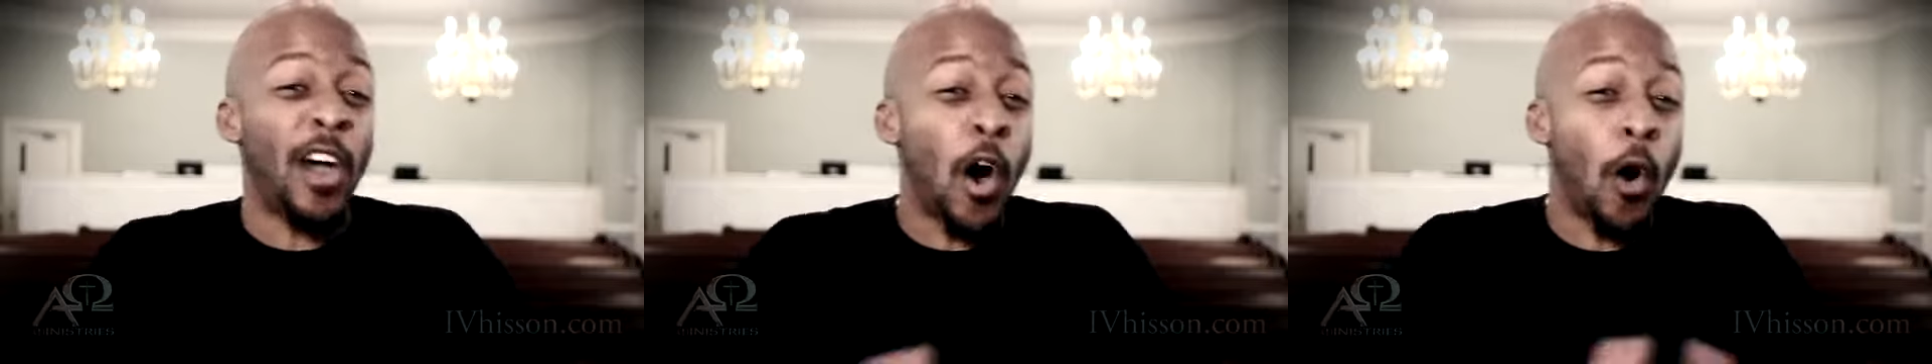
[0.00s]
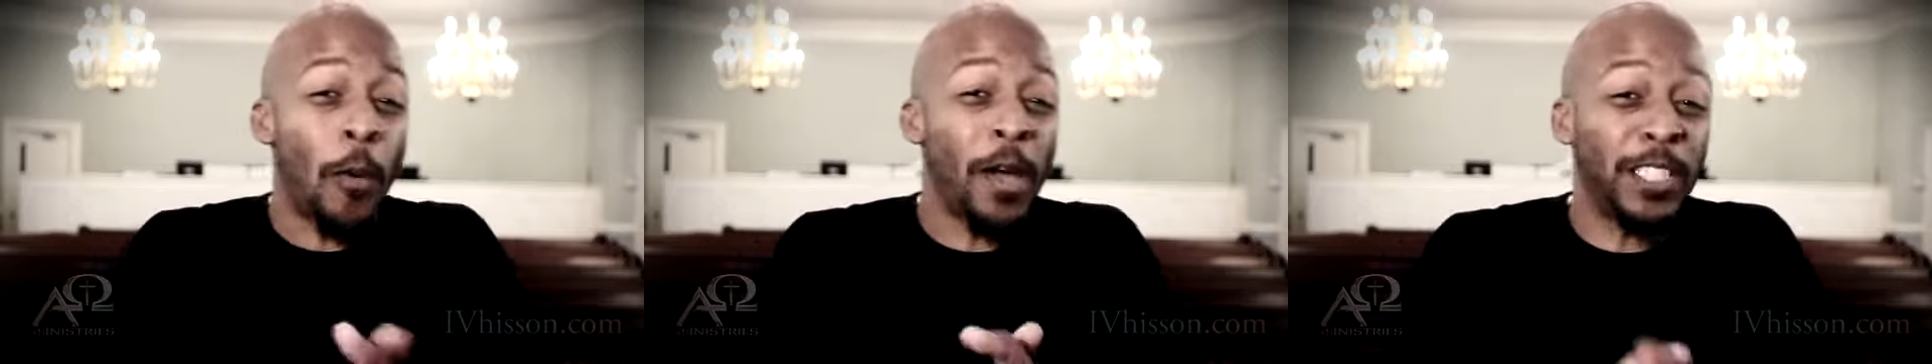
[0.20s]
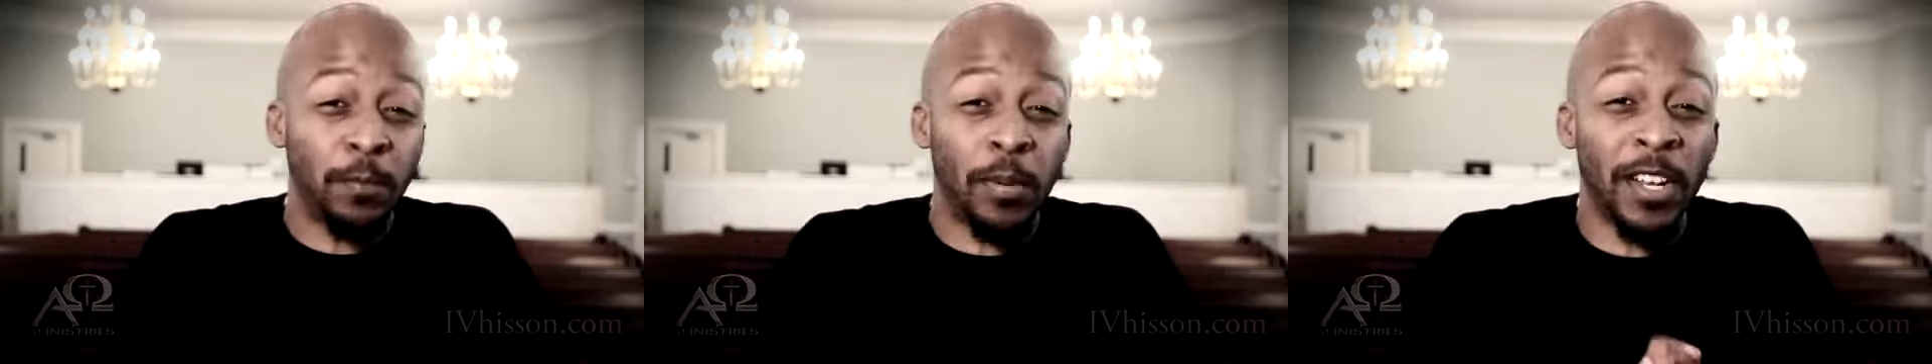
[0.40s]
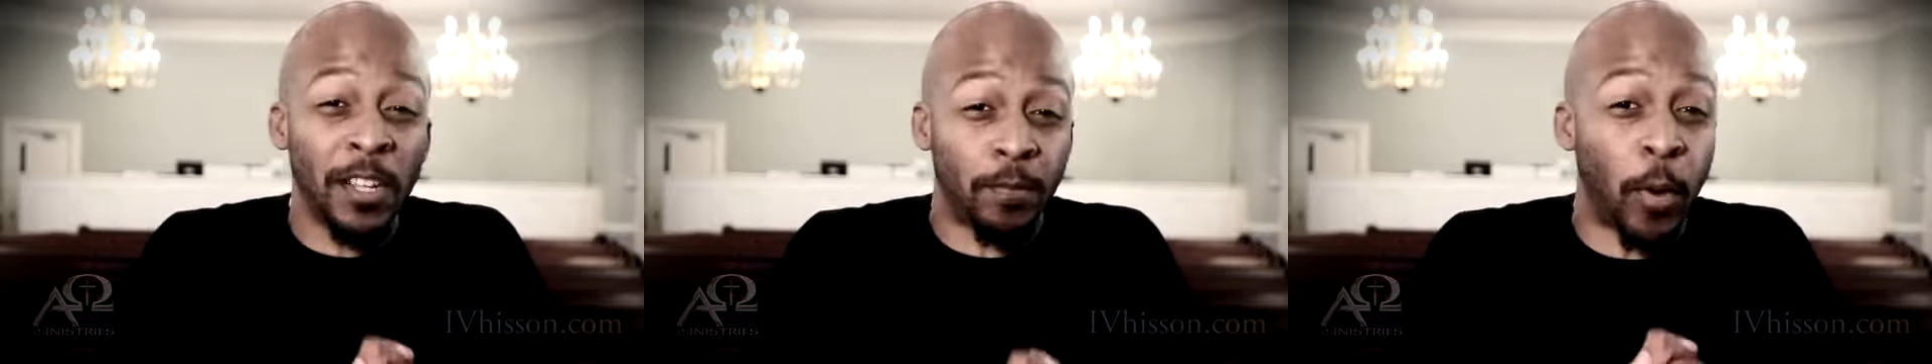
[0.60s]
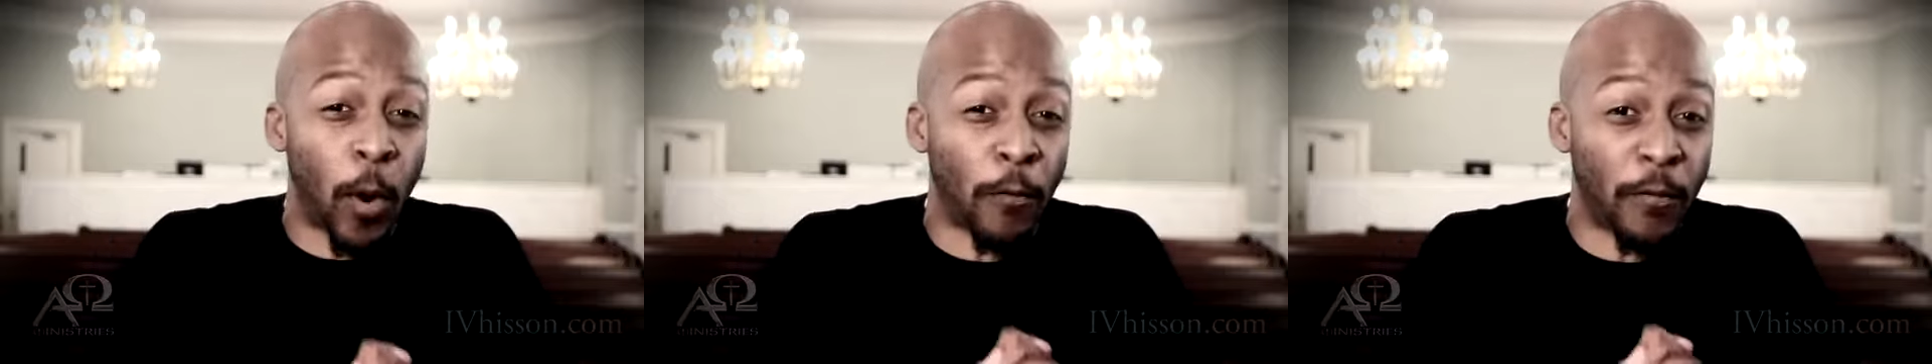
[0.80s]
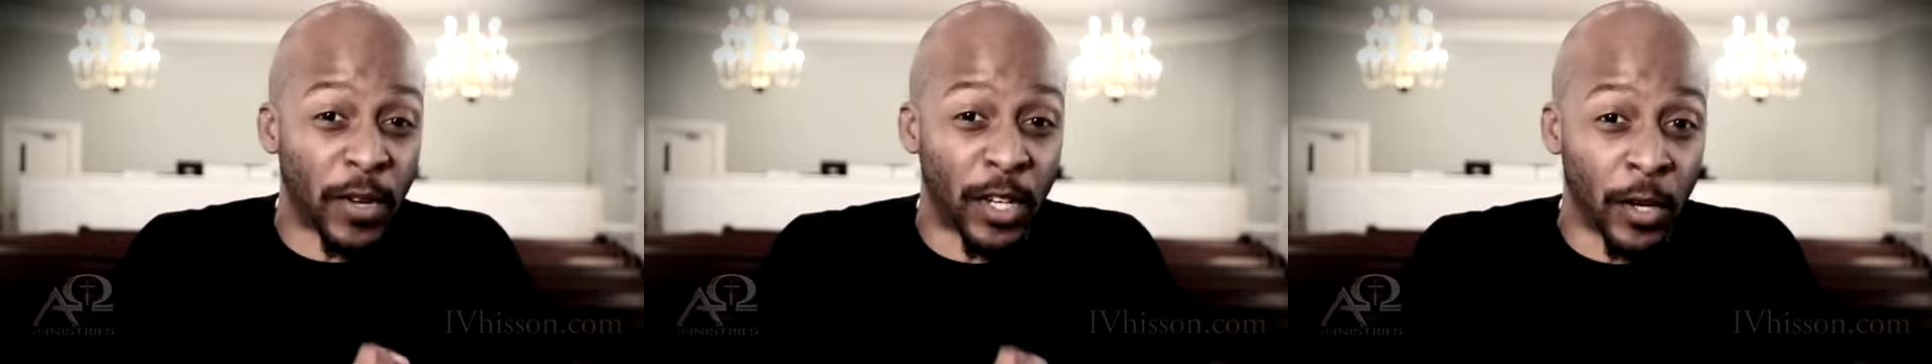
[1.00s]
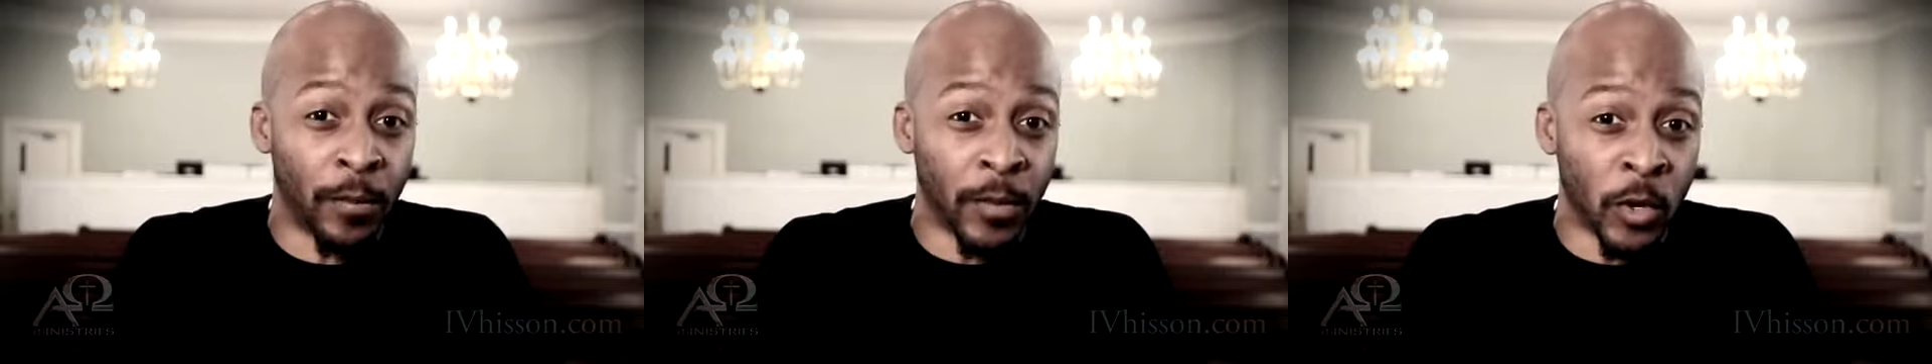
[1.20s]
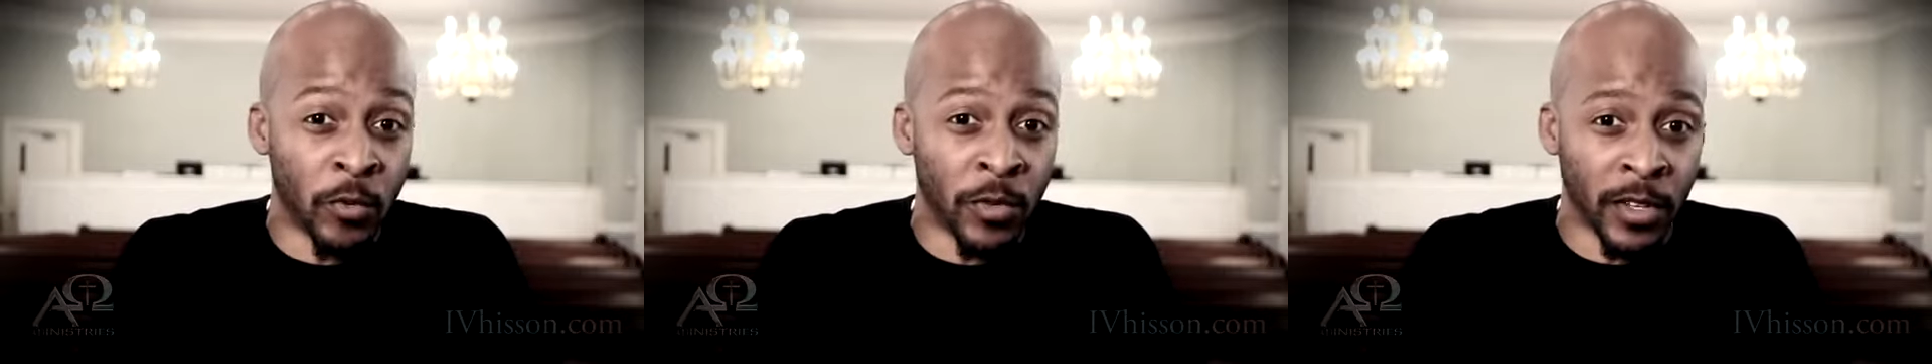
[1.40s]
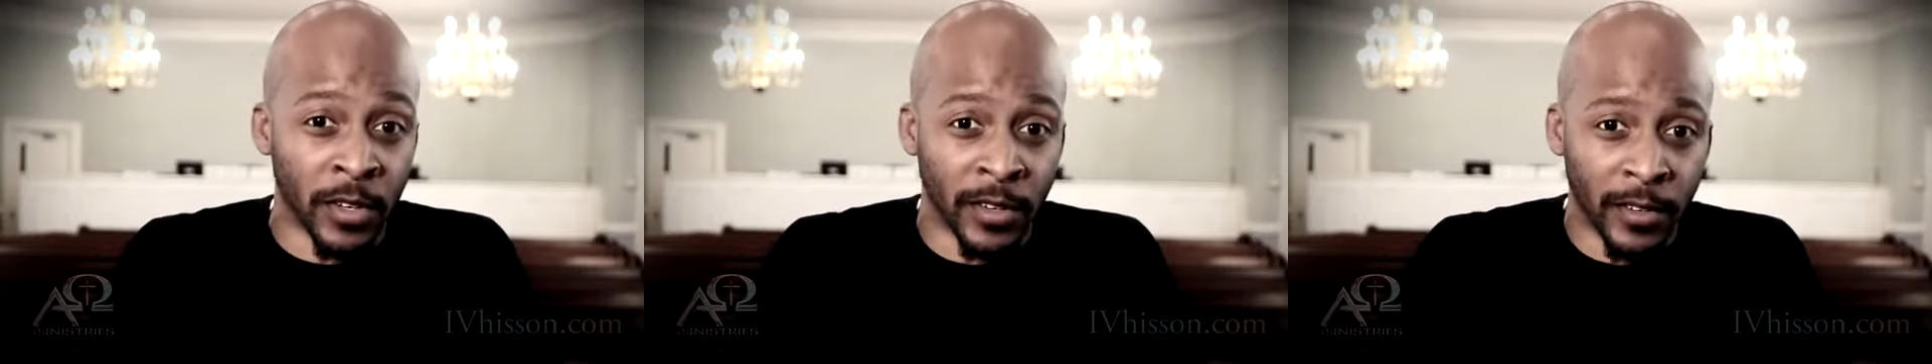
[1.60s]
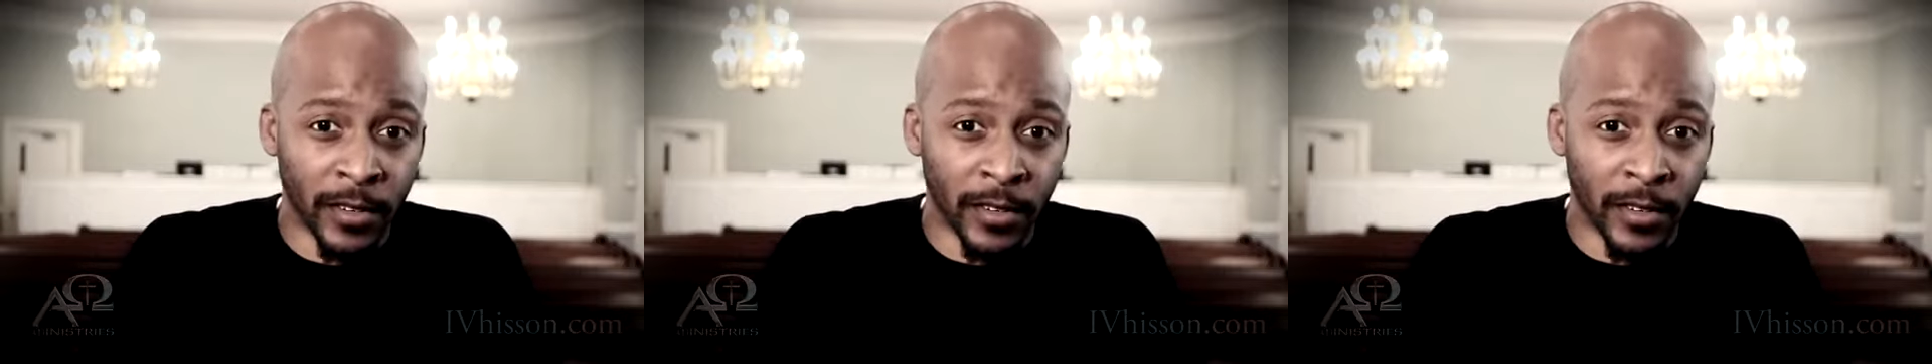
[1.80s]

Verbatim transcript: always been in perfect communion.